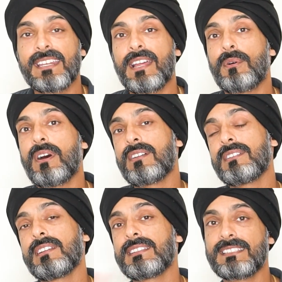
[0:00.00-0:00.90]
Now,
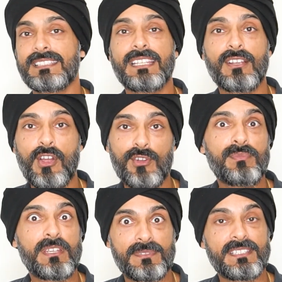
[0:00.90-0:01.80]
unlike the
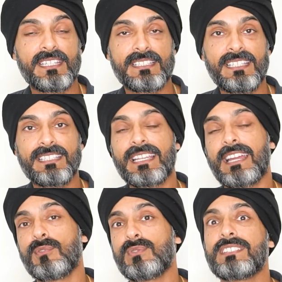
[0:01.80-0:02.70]
cone beam CT
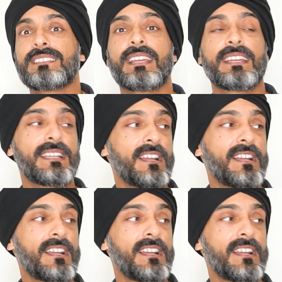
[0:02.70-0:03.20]
scanner, which is uh,